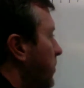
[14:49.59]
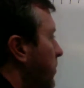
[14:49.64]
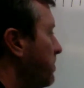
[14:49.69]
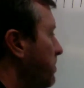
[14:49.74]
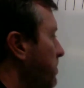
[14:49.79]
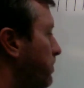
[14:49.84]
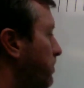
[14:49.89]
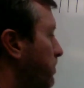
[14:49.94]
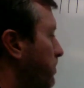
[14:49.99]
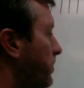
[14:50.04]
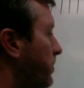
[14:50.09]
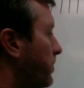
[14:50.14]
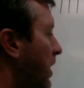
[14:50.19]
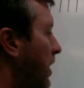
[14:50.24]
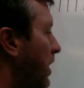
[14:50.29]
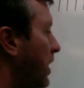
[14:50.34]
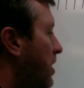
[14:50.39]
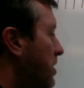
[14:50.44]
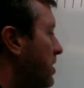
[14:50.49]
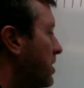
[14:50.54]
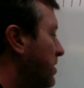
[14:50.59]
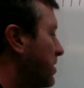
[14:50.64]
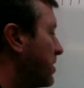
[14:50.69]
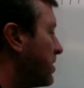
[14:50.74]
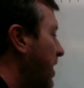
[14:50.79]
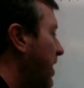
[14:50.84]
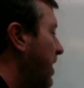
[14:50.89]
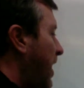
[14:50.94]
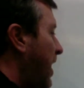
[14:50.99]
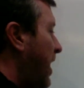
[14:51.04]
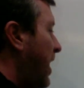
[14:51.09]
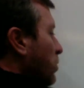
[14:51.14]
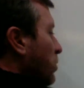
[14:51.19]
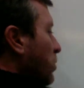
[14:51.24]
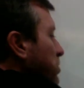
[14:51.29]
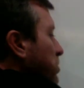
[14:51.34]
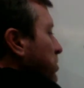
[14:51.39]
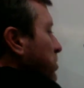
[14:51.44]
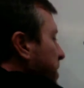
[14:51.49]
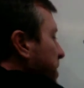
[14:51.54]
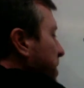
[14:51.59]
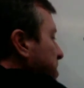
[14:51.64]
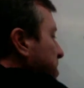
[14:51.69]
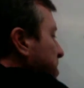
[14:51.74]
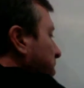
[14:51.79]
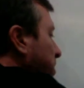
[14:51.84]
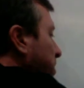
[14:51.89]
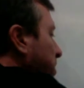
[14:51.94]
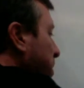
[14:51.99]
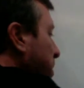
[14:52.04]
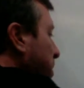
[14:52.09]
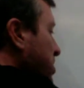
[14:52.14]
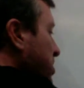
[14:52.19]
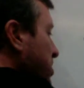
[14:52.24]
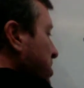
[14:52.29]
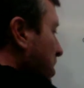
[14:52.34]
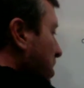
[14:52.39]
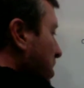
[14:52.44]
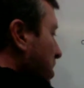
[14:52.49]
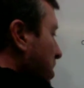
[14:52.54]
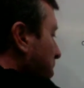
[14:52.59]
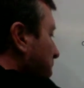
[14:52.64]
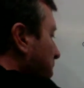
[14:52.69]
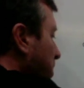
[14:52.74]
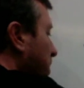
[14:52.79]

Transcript: Okay. So let's add one more piece of information here,